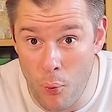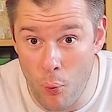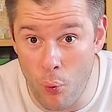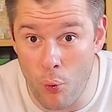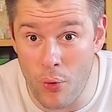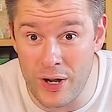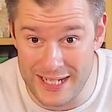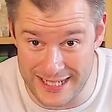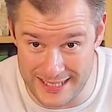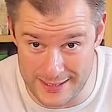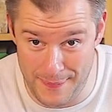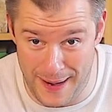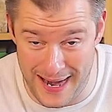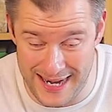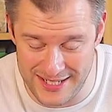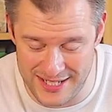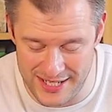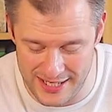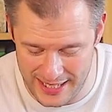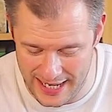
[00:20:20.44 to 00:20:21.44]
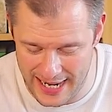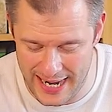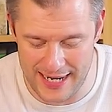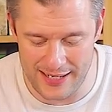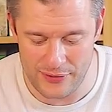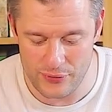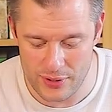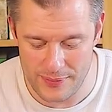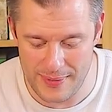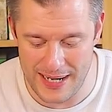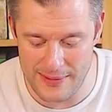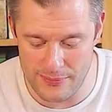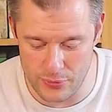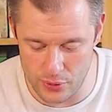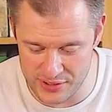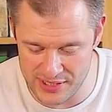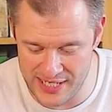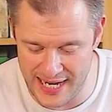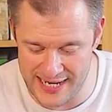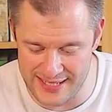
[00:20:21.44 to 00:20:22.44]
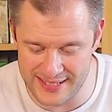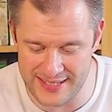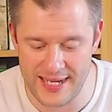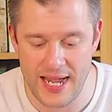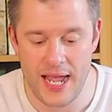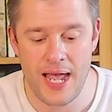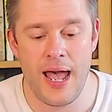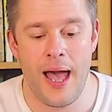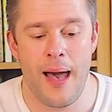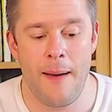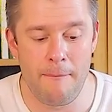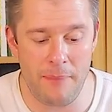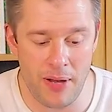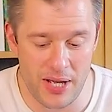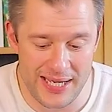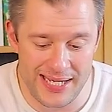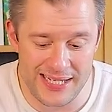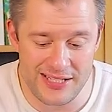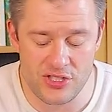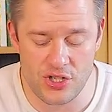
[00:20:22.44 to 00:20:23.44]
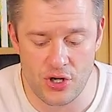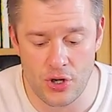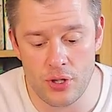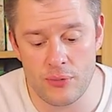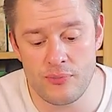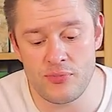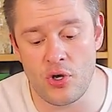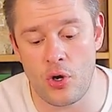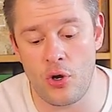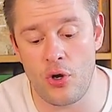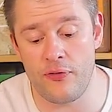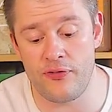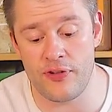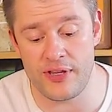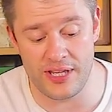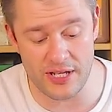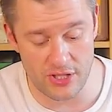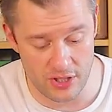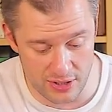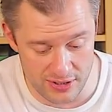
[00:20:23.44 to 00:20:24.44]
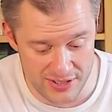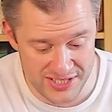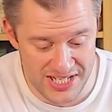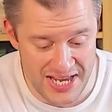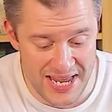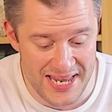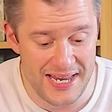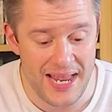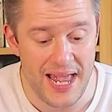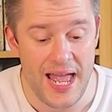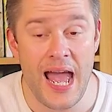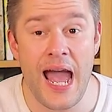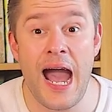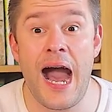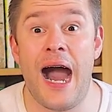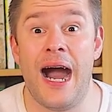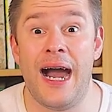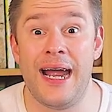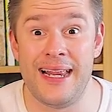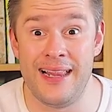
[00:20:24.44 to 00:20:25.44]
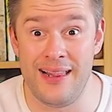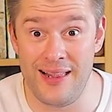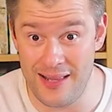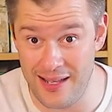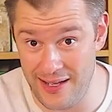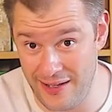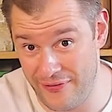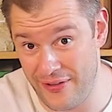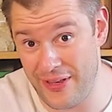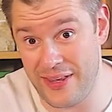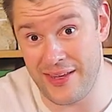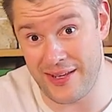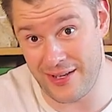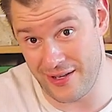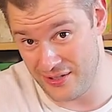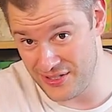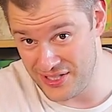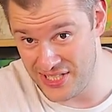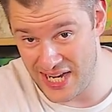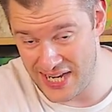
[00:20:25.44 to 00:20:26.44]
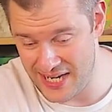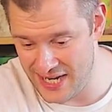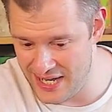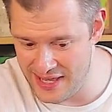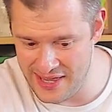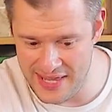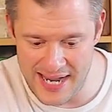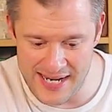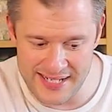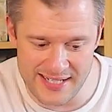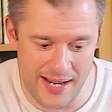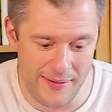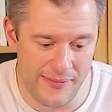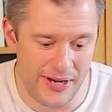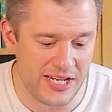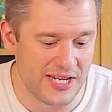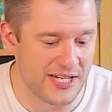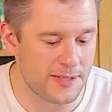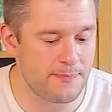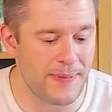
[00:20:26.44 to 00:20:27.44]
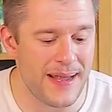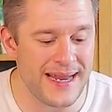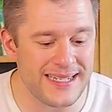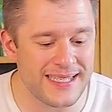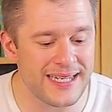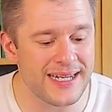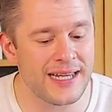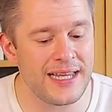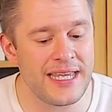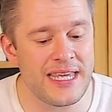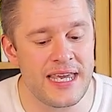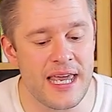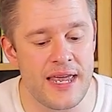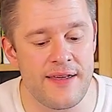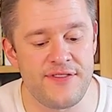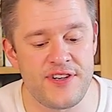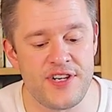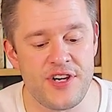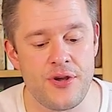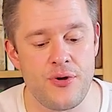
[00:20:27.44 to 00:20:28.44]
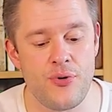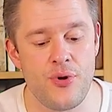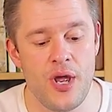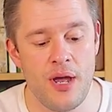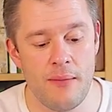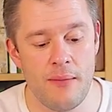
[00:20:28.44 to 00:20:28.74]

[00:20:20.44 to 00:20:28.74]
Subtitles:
one expansion, and it would have made more sense. But in terms of the content, I love the content in this. I mean, this basically gives you